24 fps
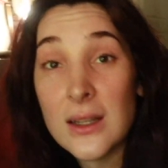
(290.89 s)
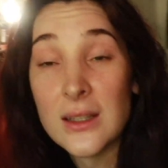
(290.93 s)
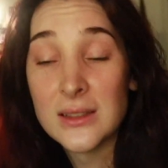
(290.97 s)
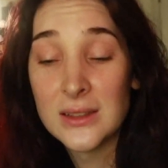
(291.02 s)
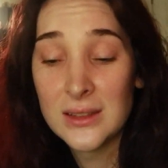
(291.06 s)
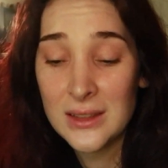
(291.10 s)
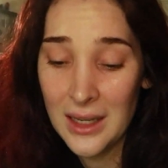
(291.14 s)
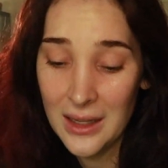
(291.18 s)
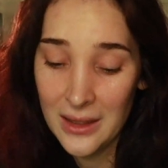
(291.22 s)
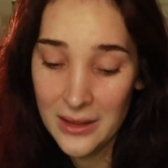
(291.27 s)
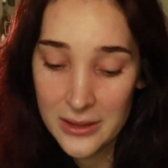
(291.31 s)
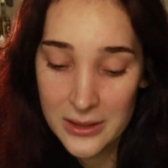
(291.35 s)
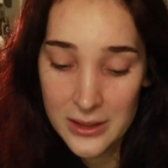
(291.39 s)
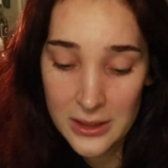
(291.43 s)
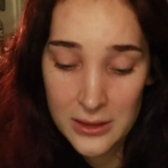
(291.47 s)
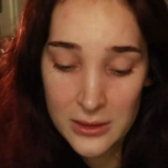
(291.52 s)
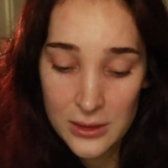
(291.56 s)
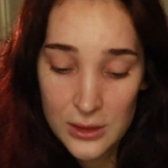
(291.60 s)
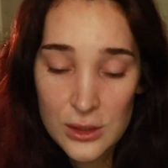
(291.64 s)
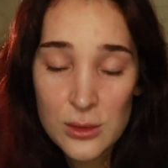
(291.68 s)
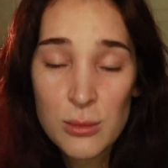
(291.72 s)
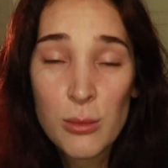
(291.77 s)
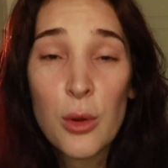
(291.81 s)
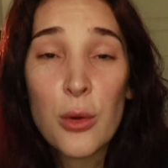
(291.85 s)
a
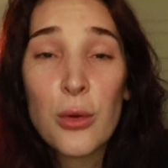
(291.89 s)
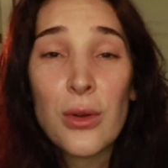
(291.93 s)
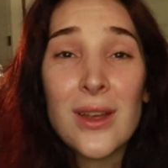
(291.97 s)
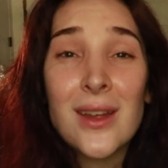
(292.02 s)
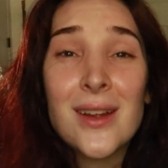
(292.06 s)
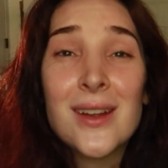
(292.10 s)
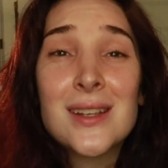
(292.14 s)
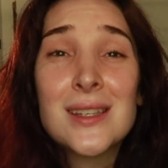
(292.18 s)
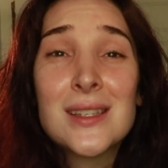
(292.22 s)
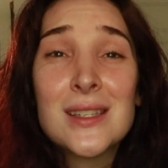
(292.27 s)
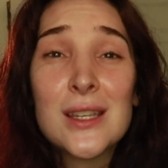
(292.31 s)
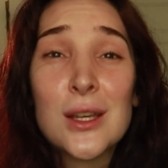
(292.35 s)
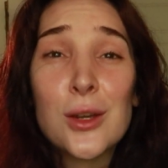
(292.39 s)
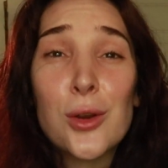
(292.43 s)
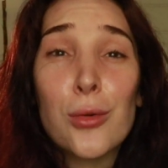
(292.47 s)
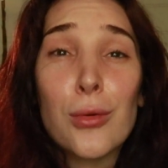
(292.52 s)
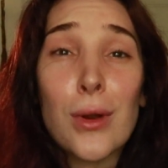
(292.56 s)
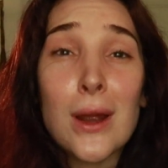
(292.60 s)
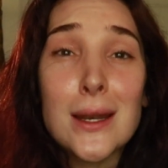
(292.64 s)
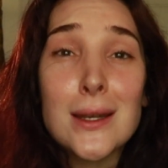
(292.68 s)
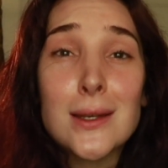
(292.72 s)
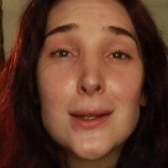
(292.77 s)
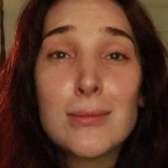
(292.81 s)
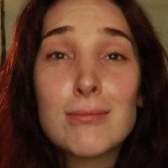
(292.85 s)
skeleton smoking a
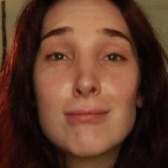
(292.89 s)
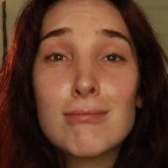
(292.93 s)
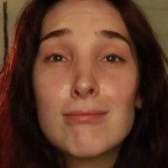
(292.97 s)
cigarette.